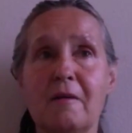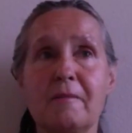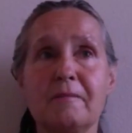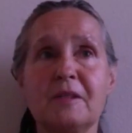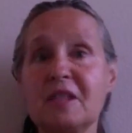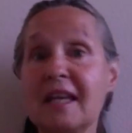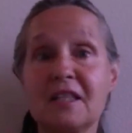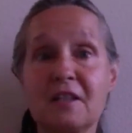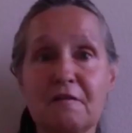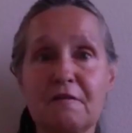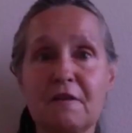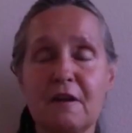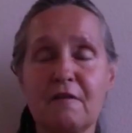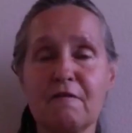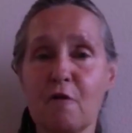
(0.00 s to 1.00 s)

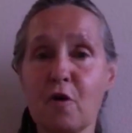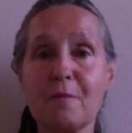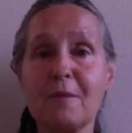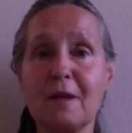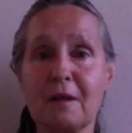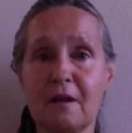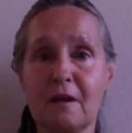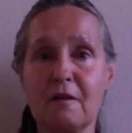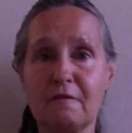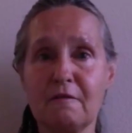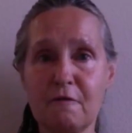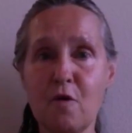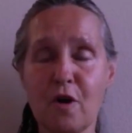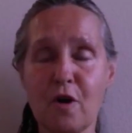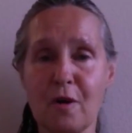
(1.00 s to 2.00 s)
scientific formula
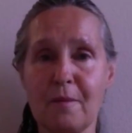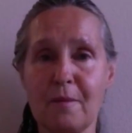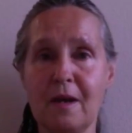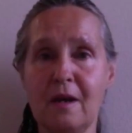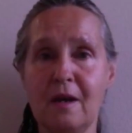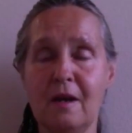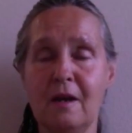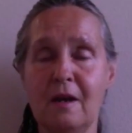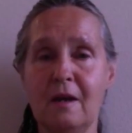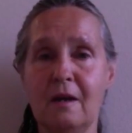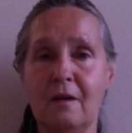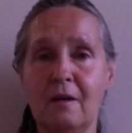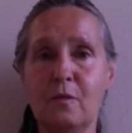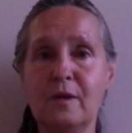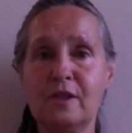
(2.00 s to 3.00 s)
form,
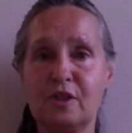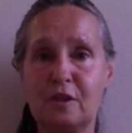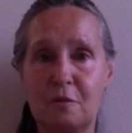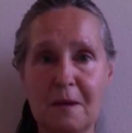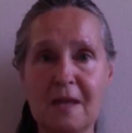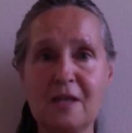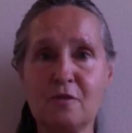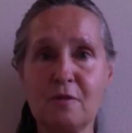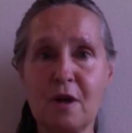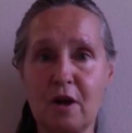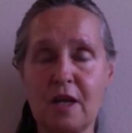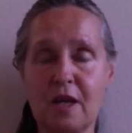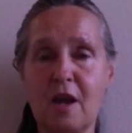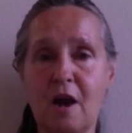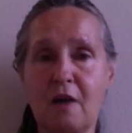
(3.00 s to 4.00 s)
which the
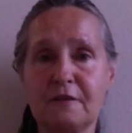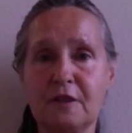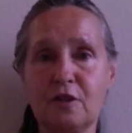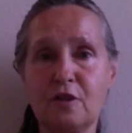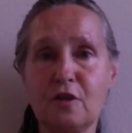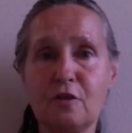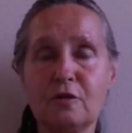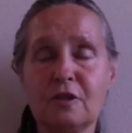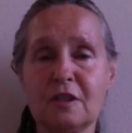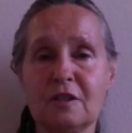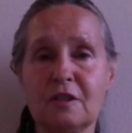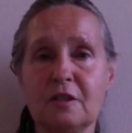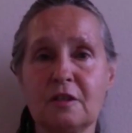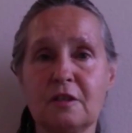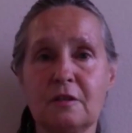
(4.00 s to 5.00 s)
patriarchy often
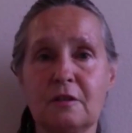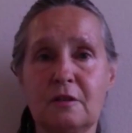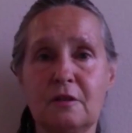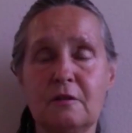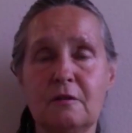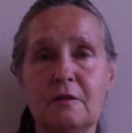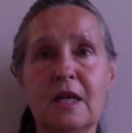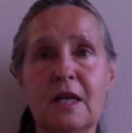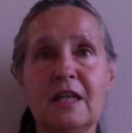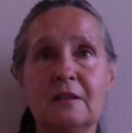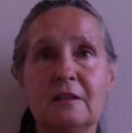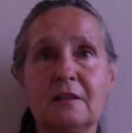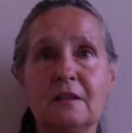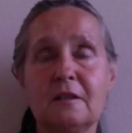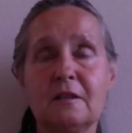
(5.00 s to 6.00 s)
uses to
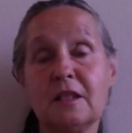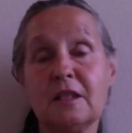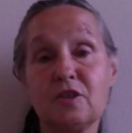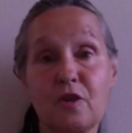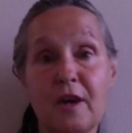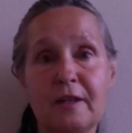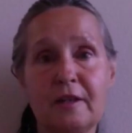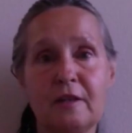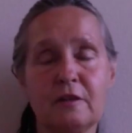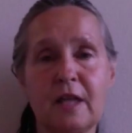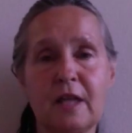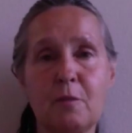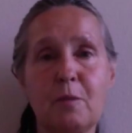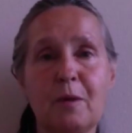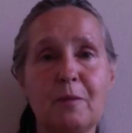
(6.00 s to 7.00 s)
discredit or
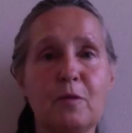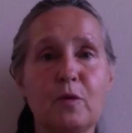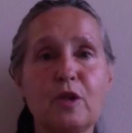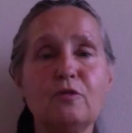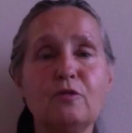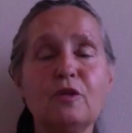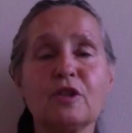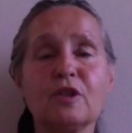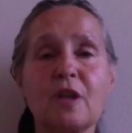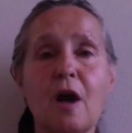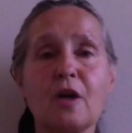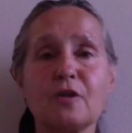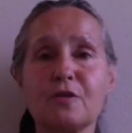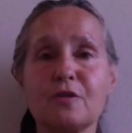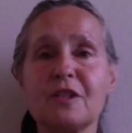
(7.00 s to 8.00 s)
say, well, you just
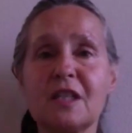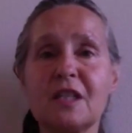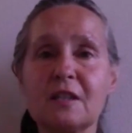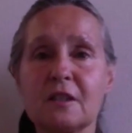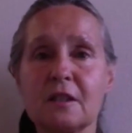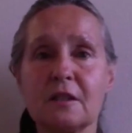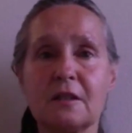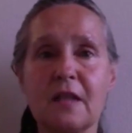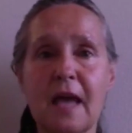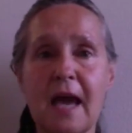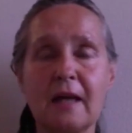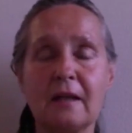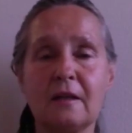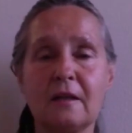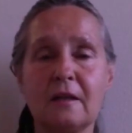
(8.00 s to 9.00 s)
contradicted
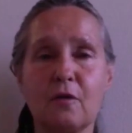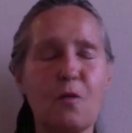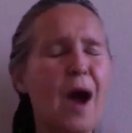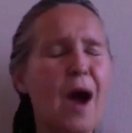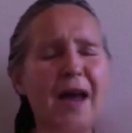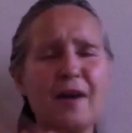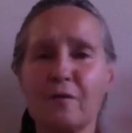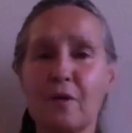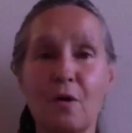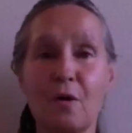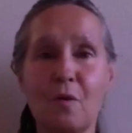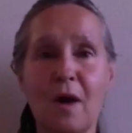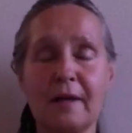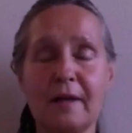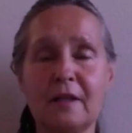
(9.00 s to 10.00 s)
that, or I don't know
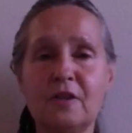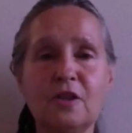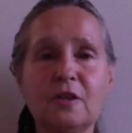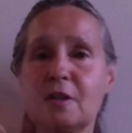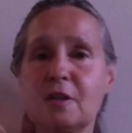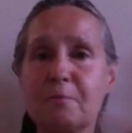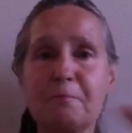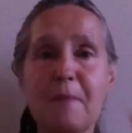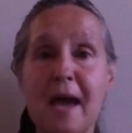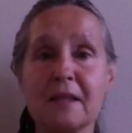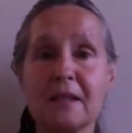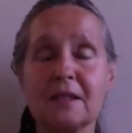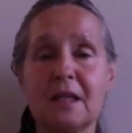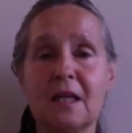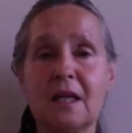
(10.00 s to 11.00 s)
what. It's just a mess.